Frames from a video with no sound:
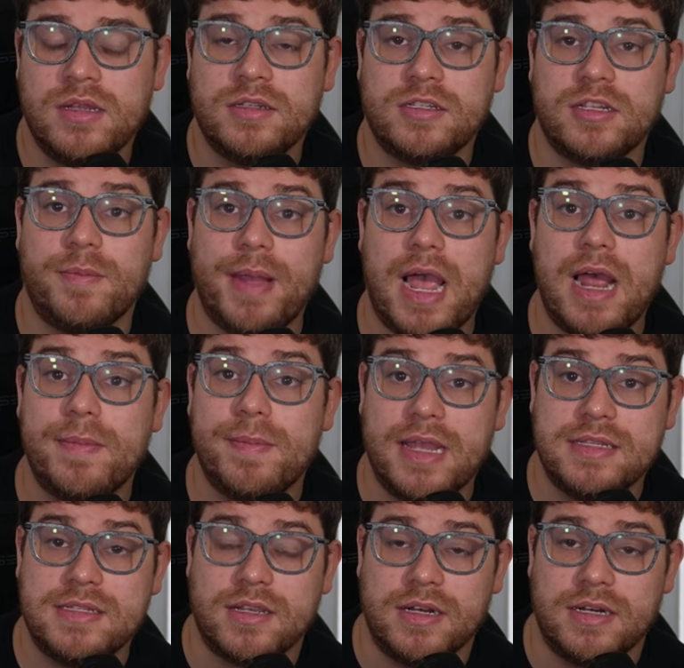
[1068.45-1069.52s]
So
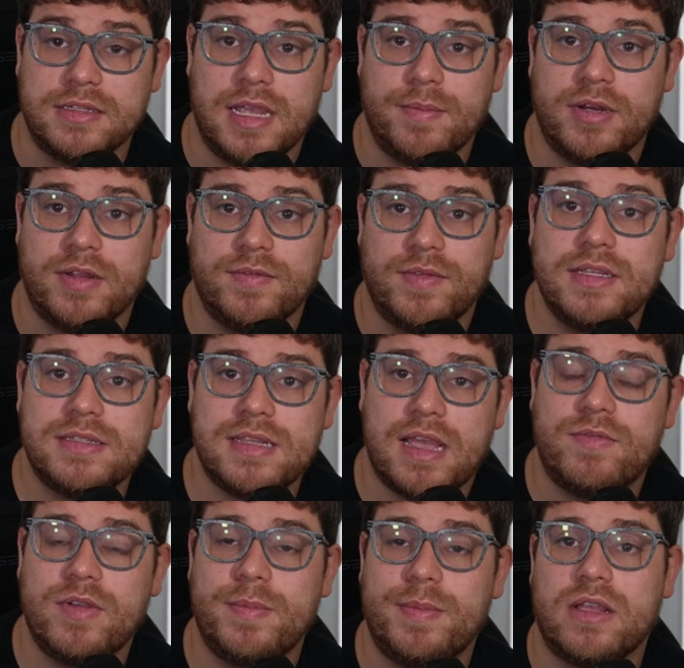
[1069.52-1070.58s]
Batman's a good example of this.
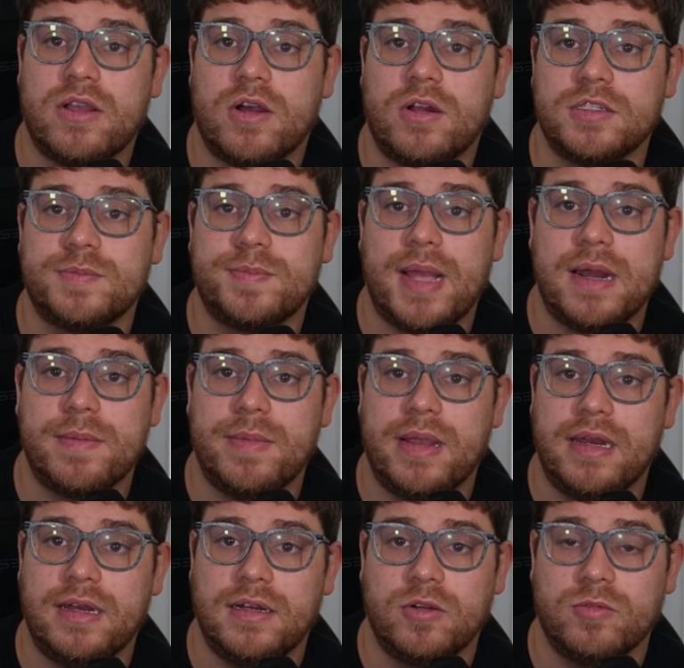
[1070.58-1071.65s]
Everybody calls Batman
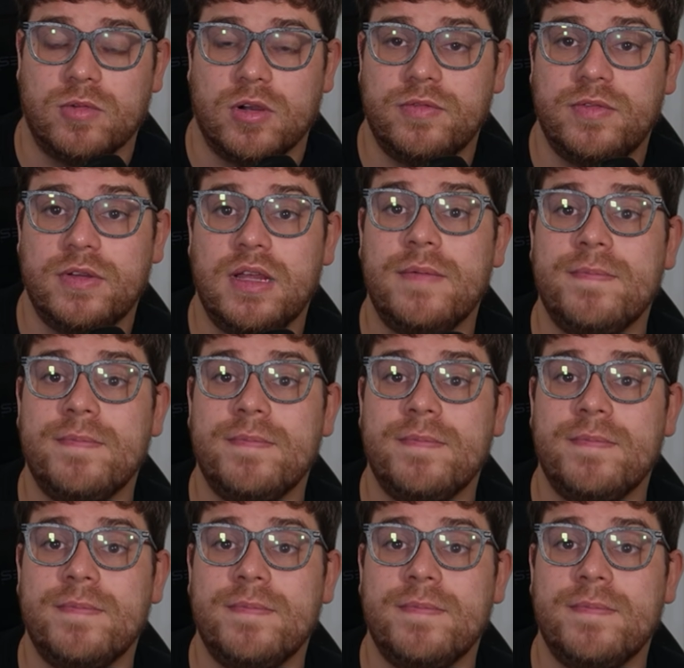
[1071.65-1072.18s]
a lone wolf,